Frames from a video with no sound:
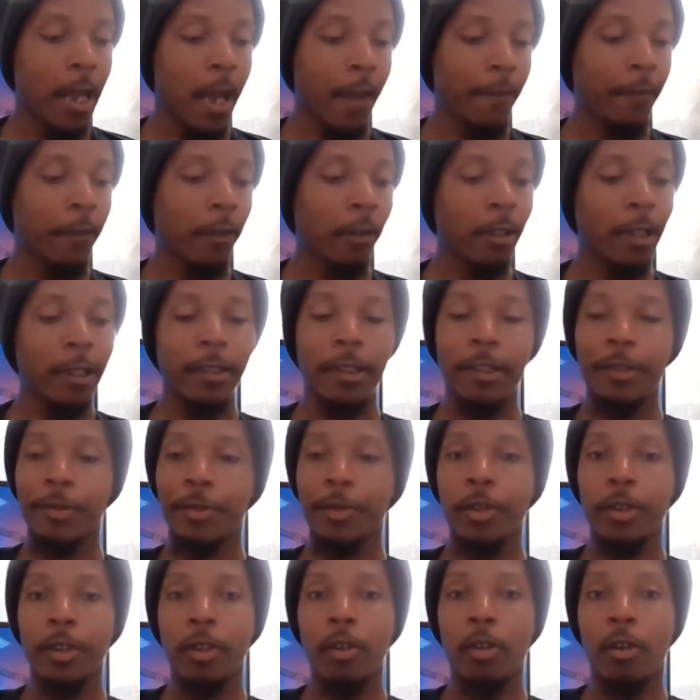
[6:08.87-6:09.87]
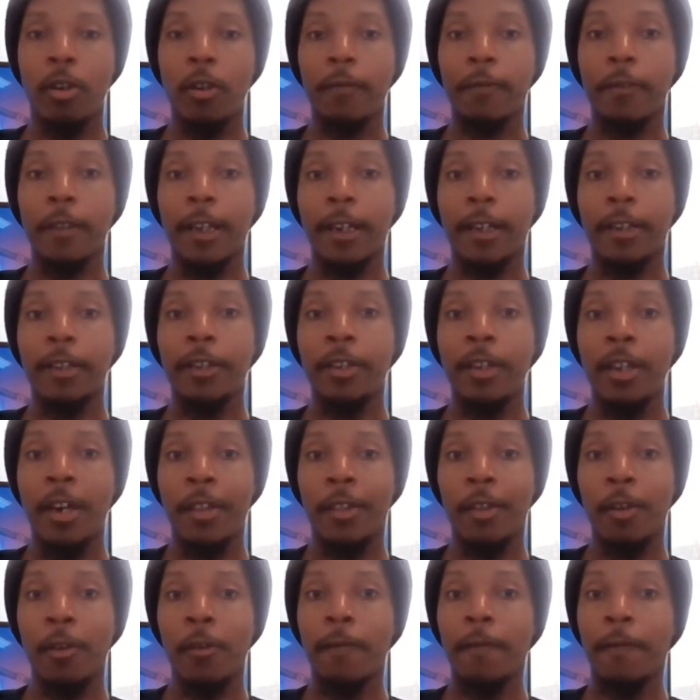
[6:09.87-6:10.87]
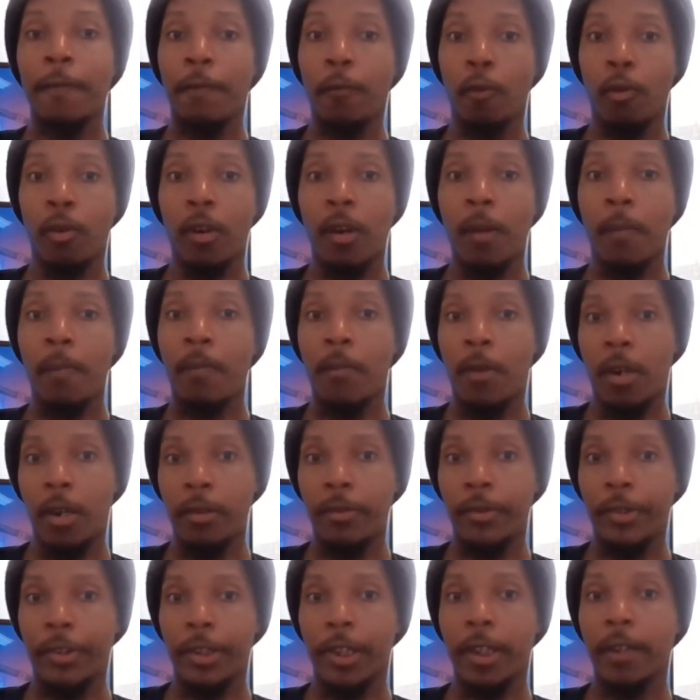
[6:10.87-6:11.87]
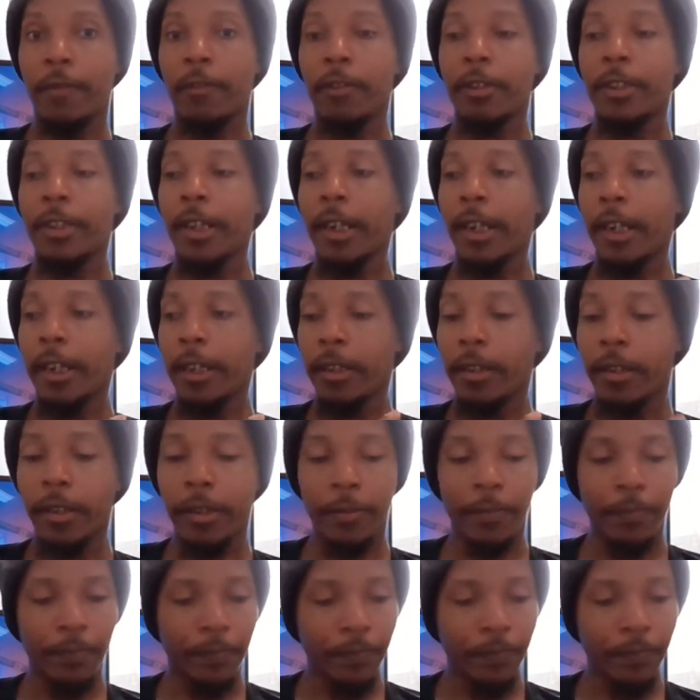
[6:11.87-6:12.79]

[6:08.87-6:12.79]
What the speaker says: I feel like it's going to go on for like another 4 months, give or take.